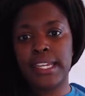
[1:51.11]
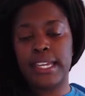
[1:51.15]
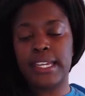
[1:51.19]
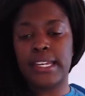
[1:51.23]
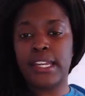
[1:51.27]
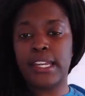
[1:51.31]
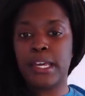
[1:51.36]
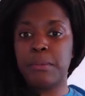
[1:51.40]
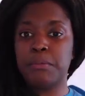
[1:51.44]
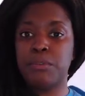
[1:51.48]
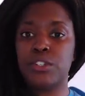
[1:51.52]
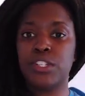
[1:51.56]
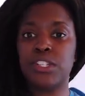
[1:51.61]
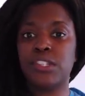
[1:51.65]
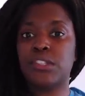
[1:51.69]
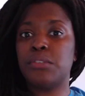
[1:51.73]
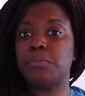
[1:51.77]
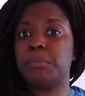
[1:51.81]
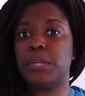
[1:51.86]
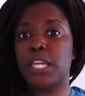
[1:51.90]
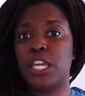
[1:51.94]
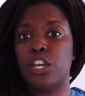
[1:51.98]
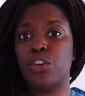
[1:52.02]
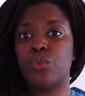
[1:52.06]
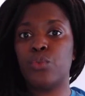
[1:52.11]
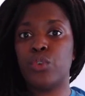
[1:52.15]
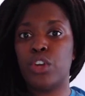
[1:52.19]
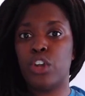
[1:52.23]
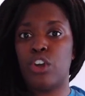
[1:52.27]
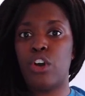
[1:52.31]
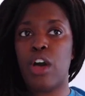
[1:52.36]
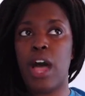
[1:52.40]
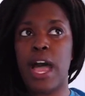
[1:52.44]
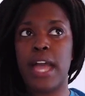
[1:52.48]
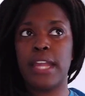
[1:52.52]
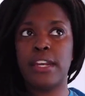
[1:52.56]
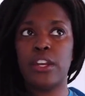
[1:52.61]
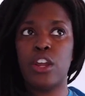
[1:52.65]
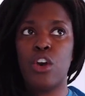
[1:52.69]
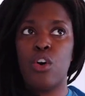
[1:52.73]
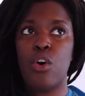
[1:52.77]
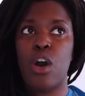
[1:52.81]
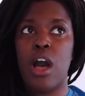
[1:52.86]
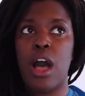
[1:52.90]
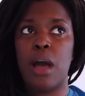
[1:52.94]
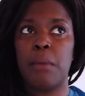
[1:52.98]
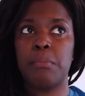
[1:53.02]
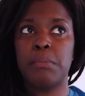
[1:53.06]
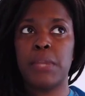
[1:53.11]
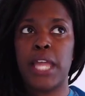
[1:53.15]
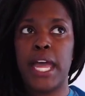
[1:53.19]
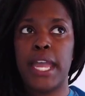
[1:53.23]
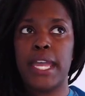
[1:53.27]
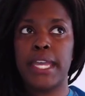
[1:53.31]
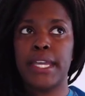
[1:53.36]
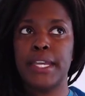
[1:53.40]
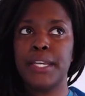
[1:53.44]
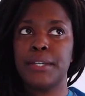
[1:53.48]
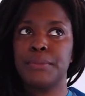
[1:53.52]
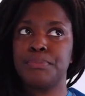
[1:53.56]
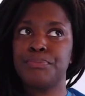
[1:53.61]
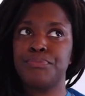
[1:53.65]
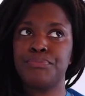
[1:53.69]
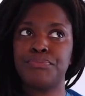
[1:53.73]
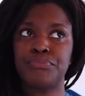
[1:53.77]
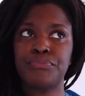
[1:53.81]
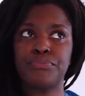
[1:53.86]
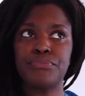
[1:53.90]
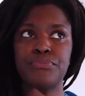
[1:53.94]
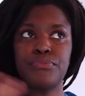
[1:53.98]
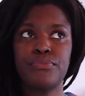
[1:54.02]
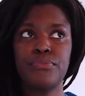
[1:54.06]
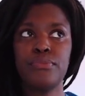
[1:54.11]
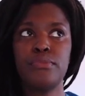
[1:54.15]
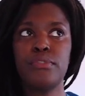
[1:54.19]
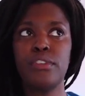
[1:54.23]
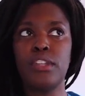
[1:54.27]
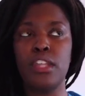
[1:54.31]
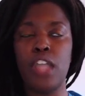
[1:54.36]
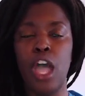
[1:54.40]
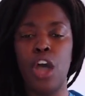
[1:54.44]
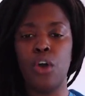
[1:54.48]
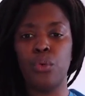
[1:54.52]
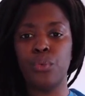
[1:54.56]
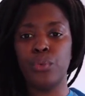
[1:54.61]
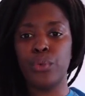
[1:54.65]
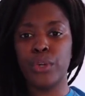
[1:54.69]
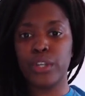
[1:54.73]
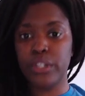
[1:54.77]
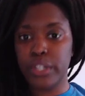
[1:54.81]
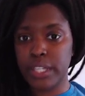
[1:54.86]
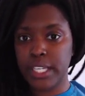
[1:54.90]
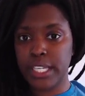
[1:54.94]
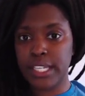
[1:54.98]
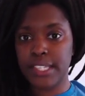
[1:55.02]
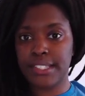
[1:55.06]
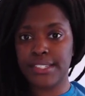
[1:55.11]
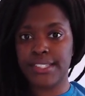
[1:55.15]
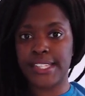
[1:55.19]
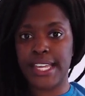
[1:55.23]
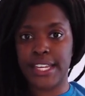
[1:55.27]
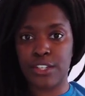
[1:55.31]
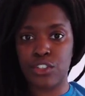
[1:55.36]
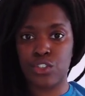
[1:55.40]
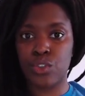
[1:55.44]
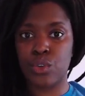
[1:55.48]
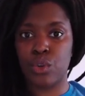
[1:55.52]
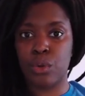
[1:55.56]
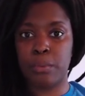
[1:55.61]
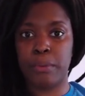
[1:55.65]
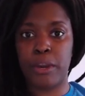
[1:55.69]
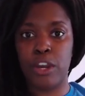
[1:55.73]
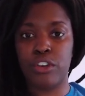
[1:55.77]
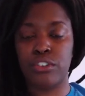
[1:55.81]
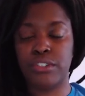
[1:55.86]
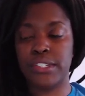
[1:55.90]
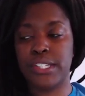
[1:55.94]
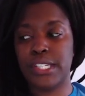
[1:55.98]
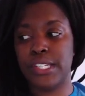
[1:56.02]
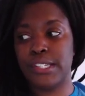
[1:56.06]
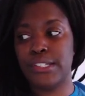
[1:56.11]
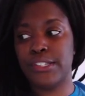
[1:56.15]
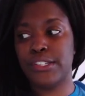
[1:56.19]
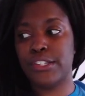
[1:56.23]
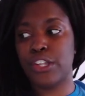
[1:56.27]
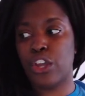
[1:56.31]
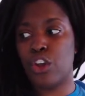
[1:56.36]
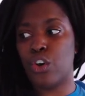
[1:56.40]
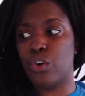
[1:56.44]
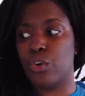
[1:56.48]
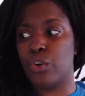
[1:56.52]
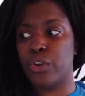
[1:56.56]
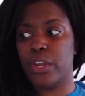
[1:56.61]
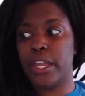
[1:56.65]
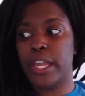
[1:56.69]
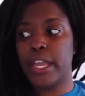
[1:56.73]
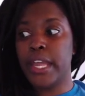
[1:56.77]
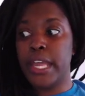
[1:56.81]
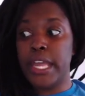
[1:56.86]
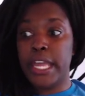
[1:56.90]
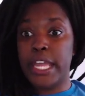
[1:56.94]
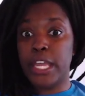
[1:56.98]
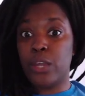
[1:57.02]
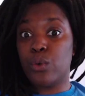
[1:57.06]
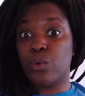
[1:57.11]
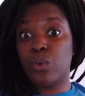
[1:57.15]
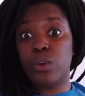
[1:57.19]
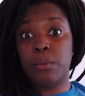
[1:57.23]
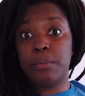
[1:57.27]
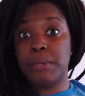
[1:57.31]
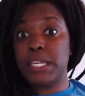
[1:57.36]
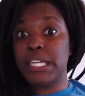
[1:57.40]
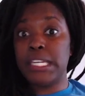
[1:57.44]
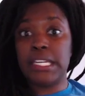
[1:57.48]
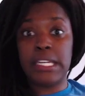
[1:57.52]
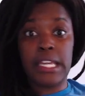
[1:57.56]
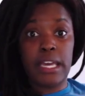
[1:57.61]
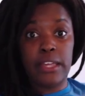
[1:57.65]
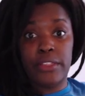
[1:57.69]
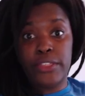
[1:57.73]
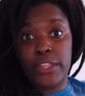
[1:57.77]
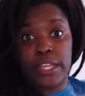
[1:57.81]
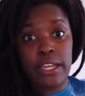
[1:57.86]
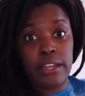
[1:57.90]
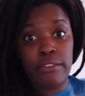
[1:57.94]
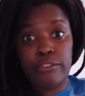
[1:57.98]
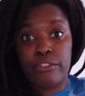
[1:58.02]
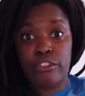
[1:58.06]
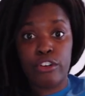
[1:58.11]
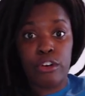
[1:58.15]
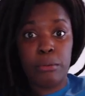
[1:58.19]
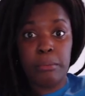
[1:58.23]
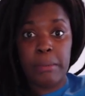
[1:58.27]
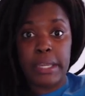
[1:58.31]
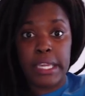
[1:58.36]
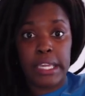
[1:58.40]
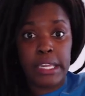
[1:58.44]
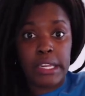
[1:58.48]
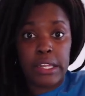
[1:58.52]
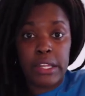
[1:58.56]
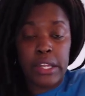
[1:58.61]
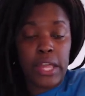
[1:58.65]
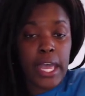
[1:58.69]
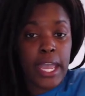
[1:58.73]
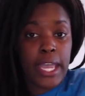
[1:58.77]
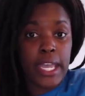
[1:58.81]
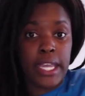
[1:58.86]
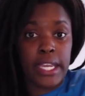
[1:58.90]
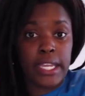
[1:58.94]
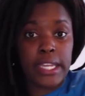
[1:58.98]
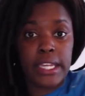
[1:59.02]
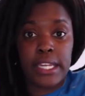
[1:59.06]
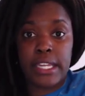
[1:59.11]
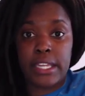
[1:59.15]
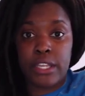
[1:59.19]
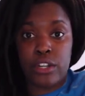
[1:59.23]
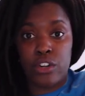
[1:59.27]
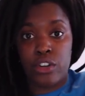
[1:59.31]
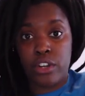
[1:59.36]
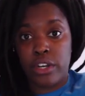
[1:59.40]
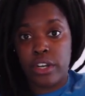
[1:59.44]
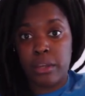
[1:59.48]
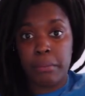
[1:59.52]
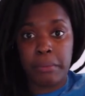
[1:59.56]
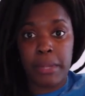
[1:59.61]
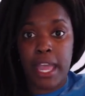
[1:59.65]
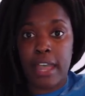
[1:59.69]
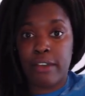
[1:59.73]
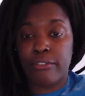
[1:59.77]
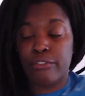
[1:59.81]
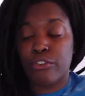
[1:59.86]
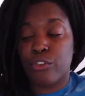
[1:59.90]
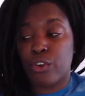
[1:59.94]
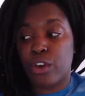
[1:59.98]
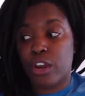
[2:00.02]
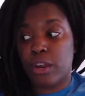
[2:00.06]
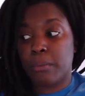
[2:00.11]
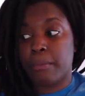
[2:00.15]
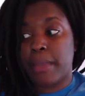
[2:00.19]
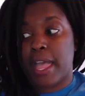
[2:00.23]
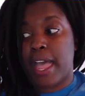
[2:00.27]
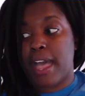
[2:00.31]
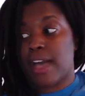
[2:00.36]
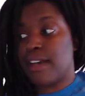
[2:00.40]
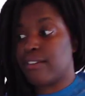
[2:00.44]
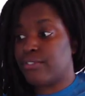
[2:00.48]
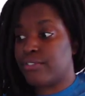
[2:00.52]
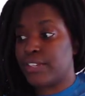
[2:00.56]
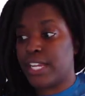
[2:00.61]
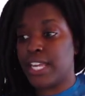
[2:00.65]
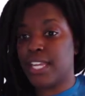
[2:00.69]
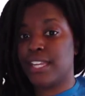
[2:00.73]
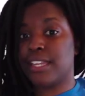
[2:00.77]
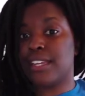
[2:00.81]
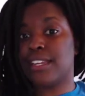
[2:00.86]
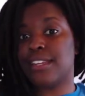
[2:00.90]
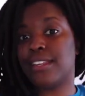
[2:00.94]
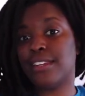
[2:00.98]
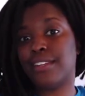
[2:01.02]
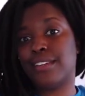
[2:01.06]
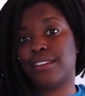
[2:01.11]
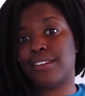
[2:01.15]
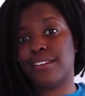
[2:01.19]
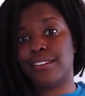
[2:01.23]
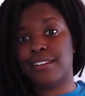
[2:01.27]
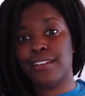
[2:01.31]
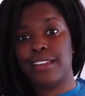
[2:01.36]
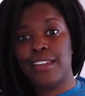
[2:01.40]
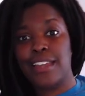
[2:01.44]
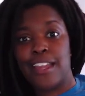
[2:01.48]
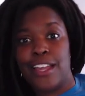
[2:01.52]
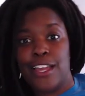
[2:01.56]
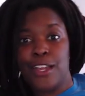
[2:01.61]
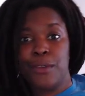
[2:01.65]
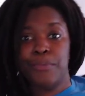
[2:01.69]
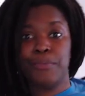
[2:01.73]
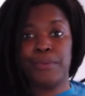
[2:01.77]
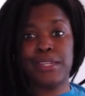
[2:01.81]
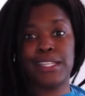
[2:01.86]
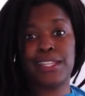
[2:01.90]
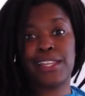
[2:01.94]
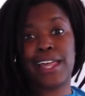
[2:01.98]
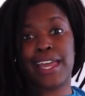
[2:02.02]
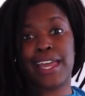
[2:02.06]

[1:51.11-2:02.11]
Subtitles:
I'm just being real, I know I'm a really sexual person, so it would be nothing for me to get on the platform half naked and be